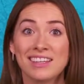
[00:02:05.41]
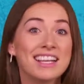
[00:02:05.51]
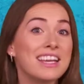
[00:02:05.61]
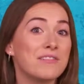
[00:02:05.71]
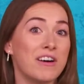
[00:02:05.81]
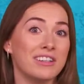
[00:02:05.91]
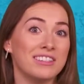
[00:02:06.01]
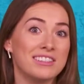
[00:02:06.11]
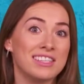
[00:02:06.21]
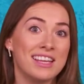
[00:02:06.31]

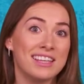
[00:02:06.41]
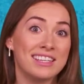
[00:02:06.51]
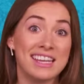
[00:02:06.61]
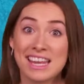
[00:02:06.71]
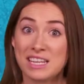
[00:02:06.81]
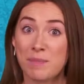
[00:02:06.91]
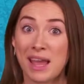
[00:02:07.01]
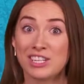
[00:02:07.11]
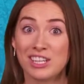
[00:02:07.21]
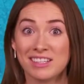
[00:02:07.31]
ClickFunnels, Lead
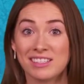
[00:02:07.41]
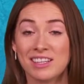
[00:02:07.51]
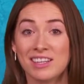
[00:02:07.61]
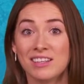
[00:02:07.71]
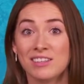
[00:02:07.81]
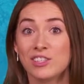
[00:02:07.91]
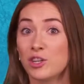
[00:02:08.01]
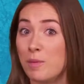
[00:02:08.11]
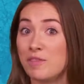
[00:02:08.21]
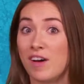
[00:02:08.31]
Pages,
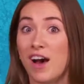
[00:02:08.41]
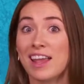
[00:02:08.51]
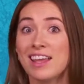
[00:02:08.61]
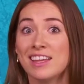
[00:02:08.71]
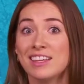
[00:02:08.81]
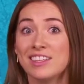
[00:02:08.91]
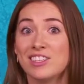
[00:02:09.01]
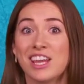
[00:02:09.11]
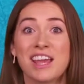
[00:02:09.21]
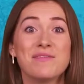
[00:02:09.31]
Shopify,
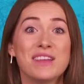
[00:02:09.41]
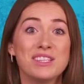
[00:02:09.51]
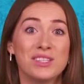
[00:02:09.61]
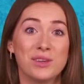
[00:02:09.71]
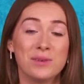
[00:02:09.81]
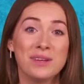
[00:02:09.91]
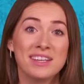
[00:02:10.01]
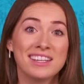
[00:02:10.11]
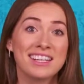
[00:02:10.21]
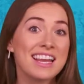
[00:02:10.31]
JVZoo,
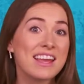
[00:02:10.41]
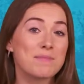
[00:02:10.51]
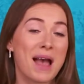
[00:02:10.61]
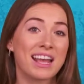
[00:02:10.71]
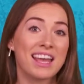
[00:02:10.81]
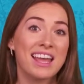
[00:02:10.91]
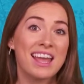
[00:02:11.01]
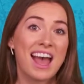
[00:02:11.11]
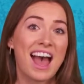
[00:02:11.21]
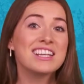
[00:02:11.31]
ClickBank,
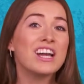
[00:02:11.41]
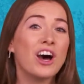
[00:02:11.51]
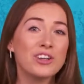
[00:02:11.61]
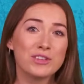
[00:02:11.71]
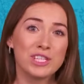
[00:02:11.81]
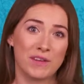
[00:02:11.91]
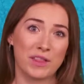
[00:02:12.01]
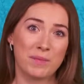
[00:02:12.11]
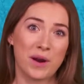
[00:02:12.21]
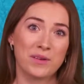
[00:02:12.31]
and hundreds of
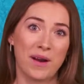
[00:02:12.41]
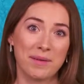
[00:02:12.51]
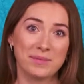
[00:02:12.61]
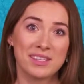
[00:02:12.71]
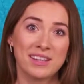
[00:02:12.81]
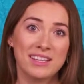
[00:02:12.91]
other programs.